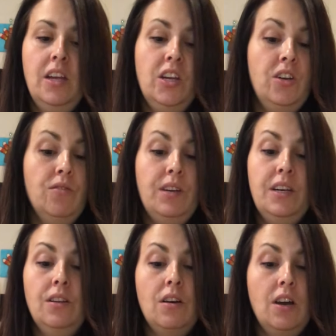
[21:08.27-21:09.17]
You don't
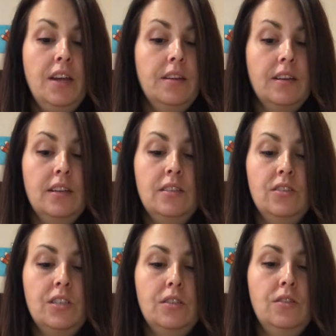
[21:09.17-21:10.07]
need a lot because
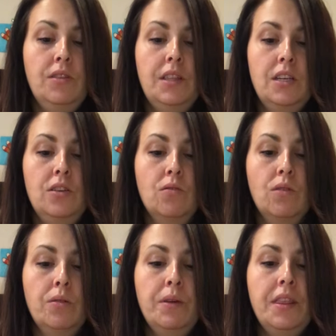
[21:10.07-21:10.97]
you're just doing the
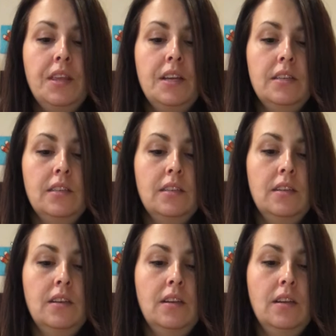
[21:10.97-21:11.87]
door with this.
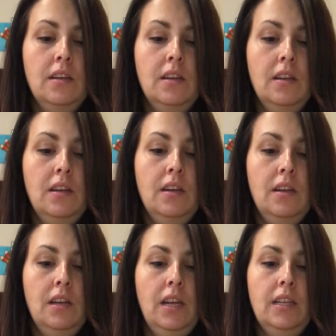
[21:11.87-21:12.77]

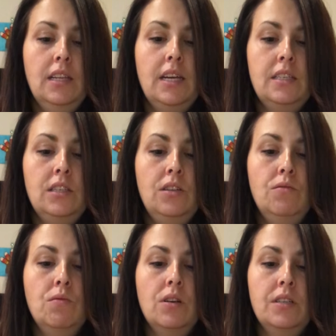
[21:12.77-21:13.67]
Unless
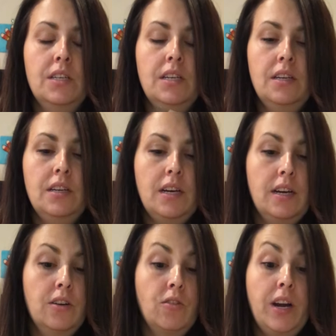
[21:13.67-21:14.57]
you wanted
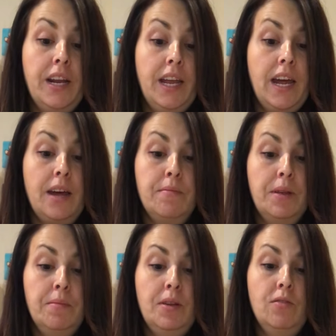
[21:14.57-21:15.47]
a gray cat,
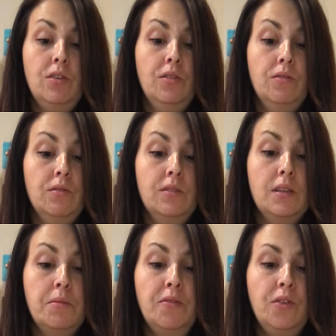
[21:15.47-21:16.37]
maybe you do.
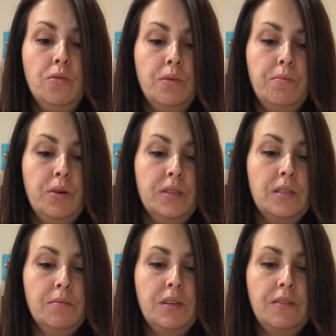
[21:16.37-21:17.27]
Some of you will put
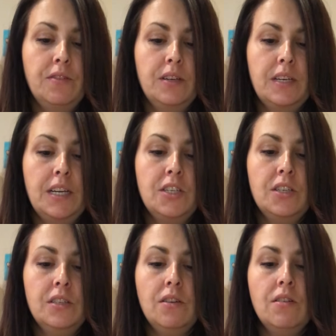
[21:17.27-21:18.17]
some different
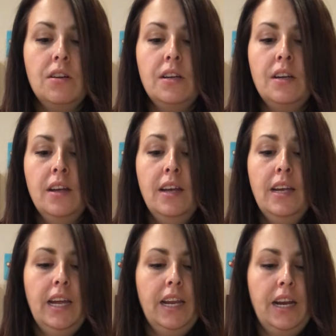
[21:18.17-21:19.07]
touches on,
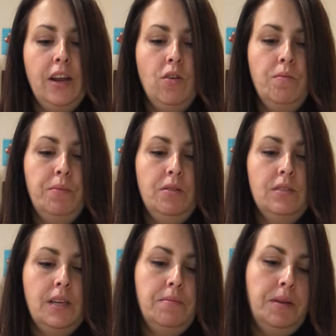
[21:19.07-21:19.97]
and I hope you
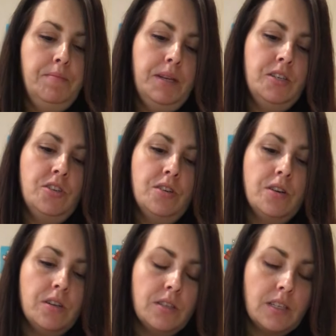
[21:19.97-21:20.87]
send me
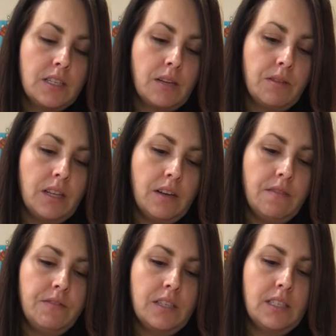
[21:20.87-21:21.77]
pictures because I would
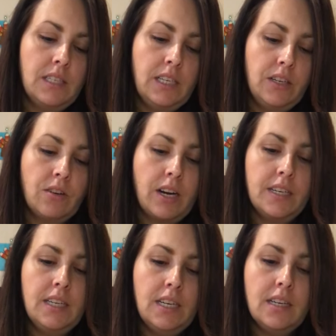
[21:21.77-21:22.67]
love to see your
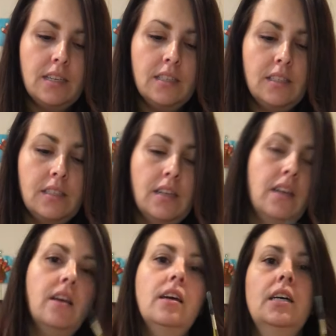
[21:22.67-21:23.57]
ideas.
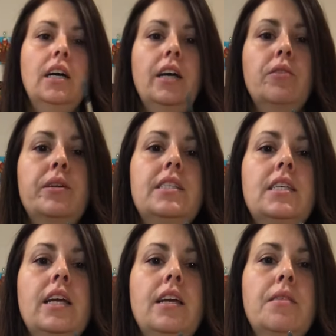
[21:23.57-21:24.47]
I always
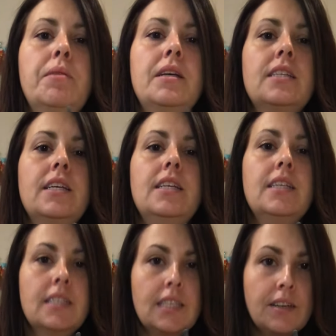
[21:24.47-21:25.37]
say the best
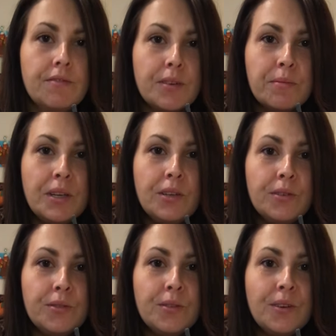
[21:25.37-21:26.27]
ideas come from
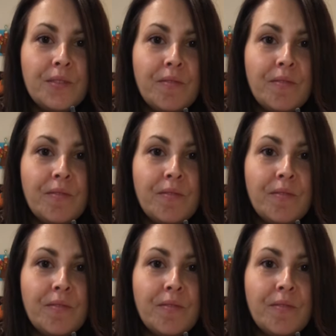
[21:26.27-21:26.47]
you.